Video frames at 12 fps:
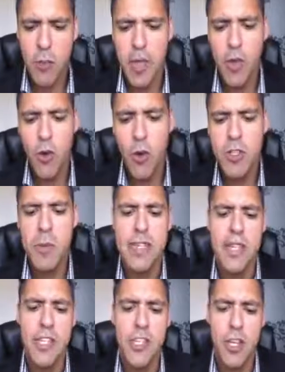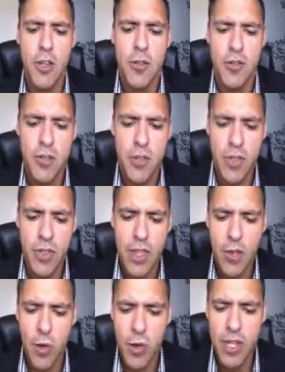it'll be automatically shown to
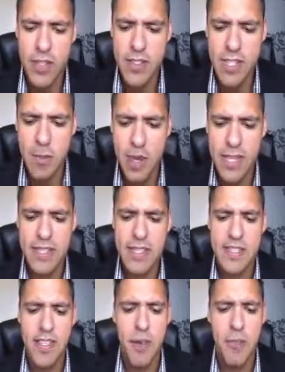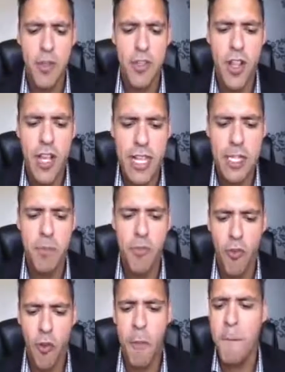the audience in the places that are most likely to
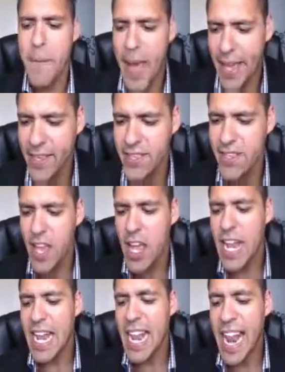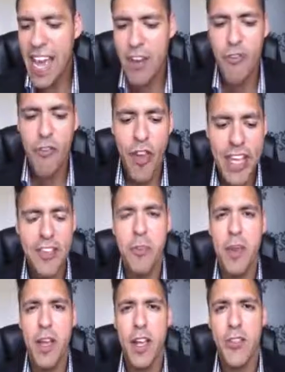perform best. Let
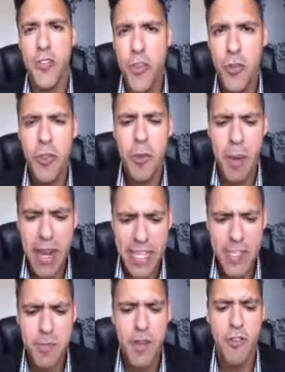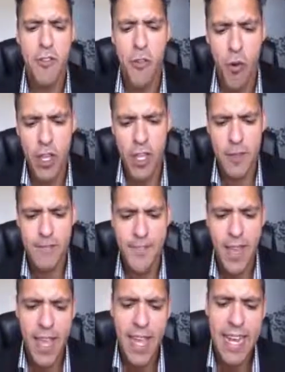Facebook do the placement for you.
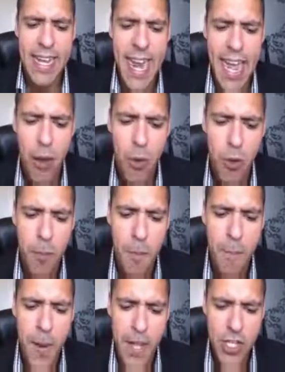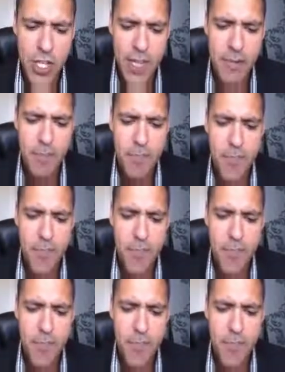Now, budget.